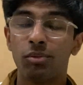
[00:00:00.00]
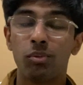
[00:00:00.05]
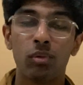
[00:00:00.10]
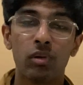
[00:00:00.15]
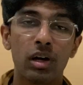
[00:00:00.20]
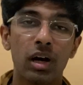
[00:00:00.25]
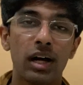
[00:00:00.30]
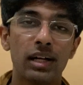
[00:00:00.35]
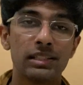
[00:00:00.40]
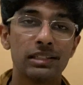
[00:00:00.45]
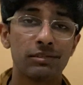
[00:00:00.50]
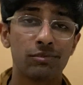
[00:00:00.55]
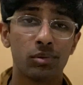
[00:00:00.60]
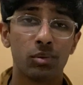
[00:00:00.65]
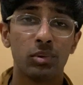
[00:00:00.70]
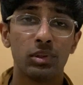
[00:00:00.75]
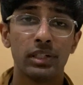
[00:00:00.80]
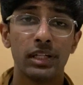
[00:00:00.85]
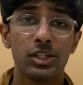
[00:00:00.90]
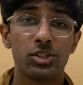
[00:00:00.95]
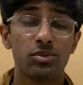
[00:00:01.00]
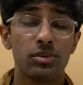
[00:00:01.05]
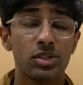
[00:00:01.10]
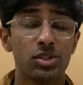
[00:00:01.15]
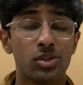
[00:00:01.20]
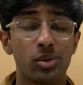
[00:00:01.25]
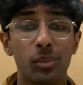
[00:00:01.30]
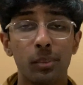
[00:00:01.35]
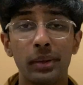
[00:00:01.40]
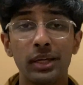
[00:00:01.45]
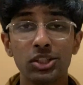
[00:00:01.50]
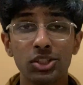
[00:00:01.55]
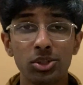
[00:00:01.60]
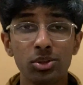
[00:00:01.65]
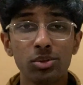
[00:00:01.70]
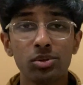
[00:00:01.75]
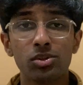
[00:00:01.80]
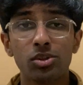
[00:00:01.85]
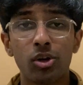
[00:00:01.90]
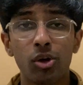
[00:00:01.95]
content for world history. So make sure
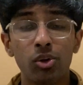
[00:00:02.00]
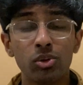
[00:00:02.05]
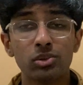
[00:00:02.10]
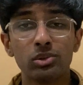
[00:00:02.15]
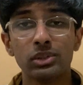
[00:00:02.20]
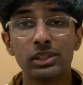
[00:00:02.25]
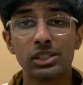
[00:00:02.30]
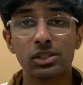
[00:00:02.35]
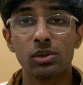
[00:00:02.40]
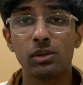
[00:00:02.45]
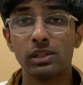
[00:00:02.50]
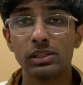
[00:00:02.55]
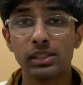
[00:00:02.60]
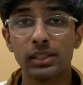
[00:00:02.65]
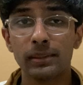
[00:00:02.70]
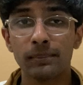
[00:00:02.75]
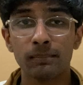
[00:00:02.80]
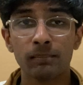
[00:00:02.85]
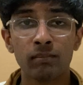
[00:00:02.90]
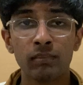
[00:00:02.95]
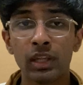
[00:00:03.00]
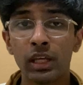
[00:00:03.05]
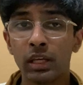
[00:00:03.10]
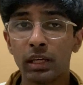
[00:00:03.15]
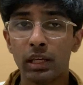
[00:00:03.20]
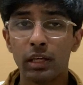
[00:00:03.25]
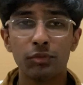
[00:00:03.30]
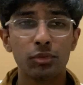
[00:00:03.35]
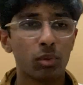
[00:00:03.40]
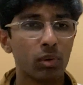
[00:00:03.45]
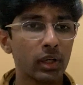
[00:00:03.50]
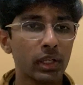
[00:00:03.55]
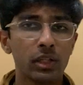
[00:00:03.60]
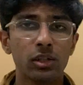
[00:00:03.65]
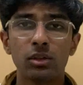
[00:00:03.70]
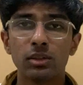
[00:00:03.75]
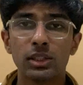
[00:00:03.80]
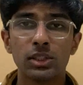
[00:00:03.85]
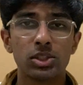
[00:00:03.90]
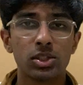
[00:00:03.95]
you go through this Quizlet. If you already
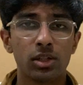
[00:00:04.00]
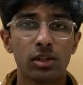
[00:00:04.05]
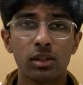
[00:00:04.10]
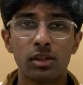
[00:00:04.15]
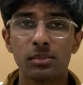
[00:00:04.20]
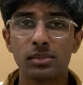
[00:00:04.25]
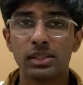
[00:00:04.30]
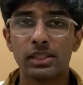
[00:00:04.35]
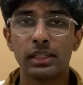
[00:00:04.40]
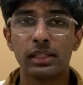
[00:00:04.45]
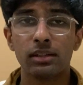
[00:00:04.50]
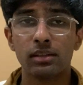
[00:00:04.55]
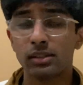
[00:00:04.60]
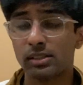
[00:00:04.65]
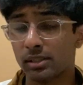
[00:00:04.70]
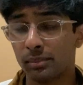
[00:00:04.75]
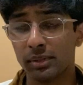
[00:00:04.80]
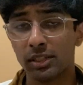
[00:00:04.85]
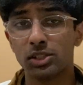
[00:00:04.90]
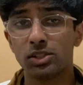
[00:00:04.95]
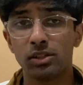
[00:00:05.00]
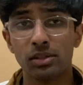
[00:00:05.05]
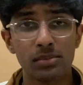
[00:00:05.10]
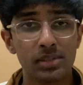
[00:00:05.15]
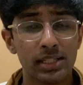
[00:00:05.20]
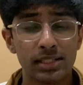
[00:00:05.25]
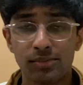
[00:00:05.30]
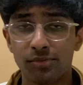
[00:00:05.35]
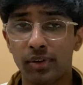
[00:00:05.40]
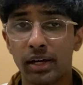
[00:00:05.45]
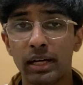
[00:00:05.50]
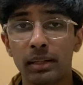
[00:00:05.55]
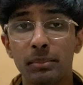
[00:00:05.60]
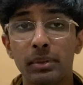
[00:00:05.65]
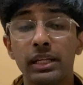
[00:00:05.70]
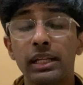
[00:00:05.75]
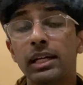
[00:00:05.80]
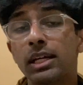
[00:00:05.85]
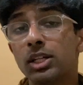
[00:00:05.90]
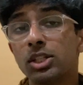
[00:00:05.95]
know the terms, some of the terms, that's fine,
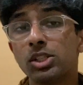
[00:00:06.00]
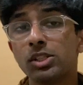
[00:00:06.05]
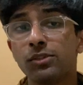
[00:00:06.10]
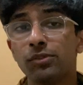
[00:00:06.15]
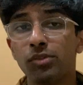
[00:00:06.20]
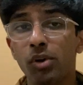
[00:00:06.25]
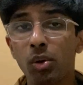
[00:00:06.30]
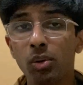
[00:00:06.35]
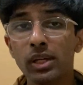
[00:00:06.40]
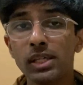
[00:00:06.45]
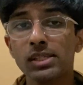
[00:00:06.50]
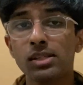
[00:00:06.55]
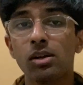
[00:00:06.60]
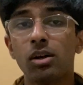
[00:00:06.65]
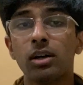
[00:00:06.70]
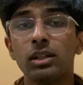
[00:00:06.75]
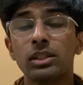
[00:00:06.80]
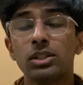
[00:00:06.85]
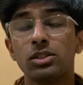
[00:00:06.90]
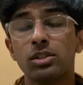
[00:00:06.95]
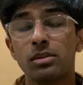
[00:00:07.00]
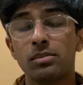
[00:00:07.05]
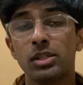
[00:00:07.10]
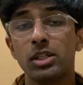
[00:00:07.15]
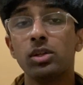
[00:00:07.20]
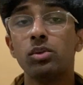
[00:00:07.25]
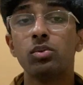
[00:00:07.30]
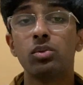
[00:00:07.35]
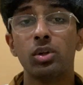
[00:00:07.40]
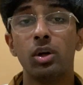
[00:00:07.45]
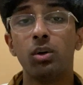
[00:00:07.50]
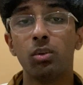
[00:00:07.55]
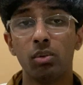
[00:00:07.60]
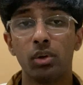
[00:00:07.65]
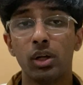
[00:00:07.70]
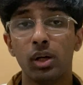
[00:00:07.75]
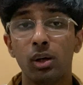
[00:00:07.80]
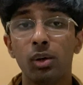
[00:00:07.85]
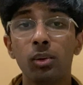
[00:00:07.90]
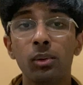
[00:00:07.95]
but just focus on the terms that you don't
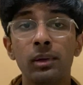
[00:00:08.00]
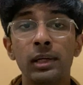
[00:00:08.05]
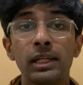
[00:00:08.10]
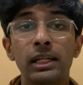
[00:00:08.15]
know,